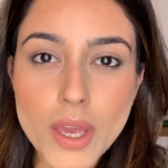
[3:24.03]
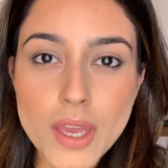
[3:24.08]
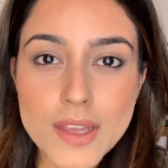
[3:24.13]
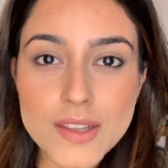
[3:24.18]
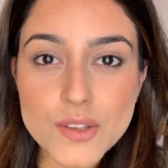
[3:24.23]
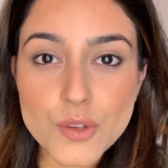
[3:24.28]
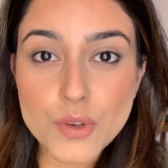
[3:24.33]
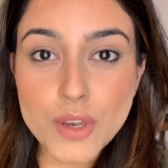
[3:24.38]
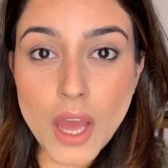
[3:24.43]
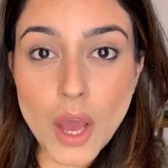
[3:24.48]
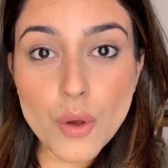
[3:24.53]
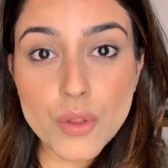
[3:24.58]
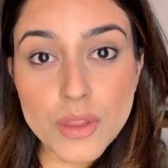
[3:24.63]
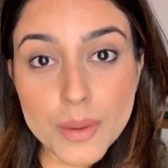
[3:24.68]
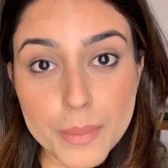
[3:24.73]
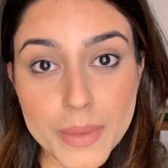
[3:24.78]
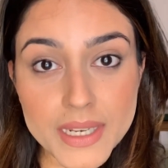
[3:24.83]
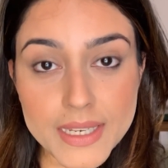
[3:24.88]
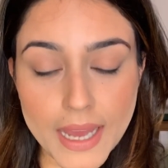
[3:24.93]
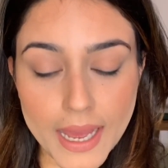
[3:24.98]
Okay, so now the
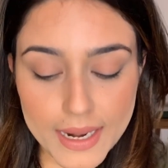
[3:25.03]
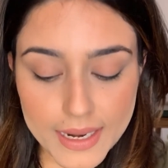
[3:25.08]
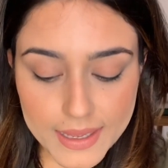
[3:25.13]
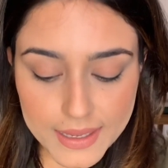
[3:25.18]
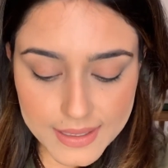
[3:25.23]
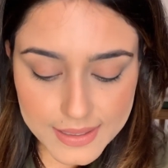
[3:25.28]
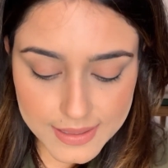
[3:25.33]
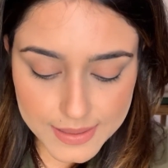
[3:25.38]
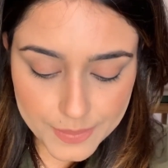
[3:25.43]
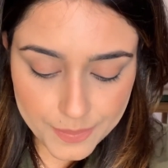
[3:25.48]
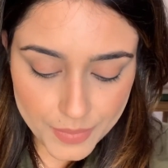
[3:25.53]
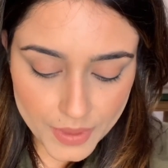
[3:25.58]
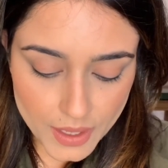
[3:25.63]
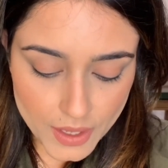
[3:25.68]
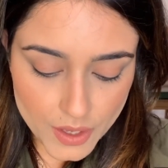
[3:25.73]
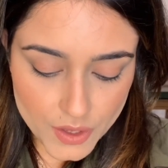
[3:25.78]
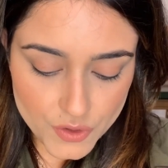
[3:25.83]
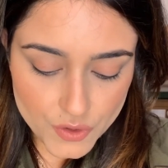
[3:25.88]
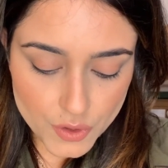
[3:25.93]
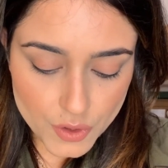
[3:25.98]
metallics.
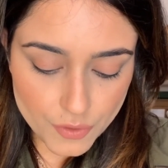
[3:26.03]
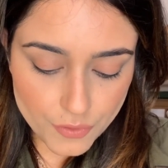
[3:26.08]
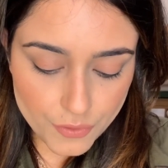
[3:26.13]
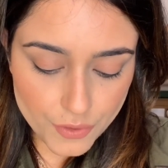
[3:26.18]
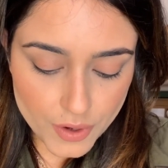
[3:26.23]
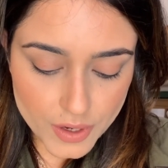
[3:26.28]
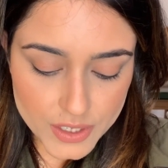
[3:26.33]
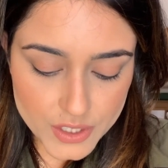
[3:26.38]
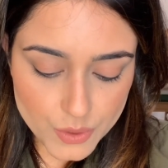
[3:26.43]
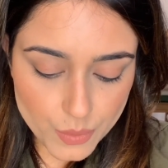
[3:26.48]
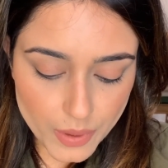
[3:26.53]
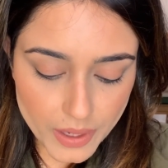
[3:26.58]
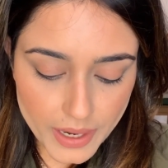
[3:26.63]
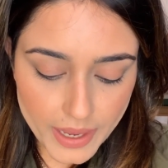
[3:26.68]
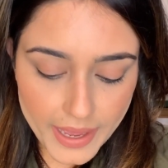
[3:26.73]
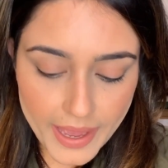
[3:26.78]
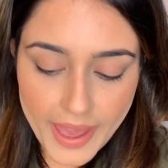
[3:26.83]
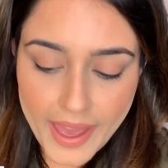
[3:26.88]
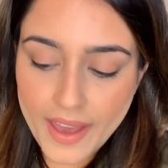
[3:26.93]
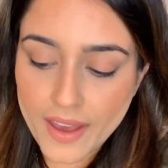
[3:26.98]
So the first one
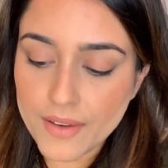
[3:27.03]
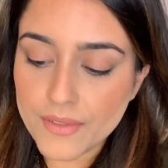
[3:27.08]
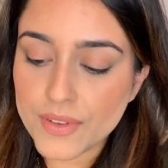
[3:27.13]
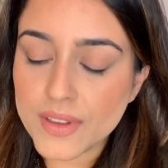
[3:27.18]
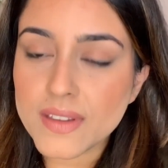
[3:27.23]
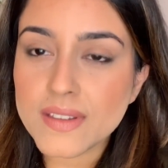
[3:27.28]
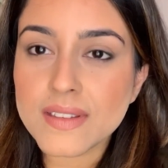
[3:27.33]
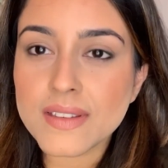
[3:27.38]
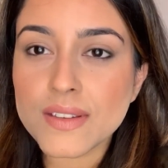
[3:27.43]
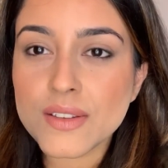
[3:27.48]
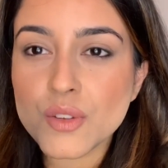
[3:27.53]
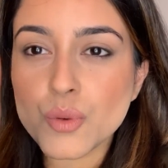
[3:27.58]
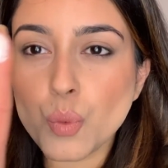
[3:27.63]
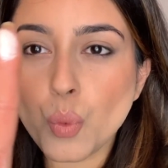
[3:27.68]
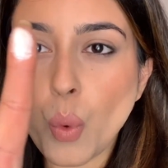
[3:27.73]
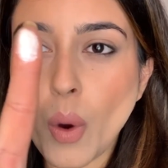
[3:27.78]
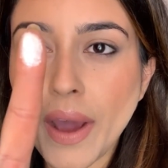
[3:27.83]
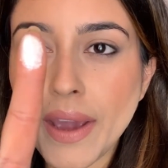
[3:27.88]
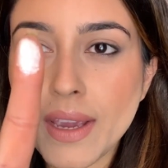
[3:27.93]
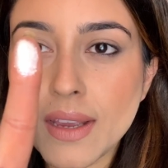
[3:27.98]
I have is this
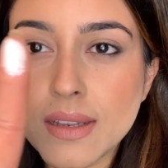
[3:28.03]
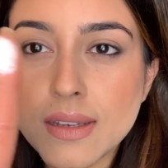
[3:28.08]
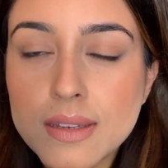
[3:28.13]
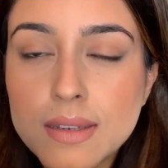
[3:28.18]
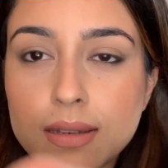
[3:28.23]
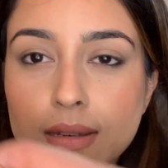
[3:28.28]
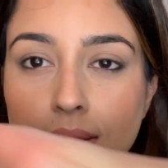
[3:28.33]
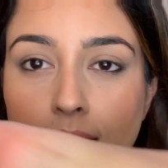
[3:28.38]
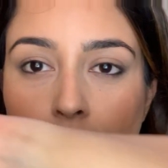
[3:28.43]
white.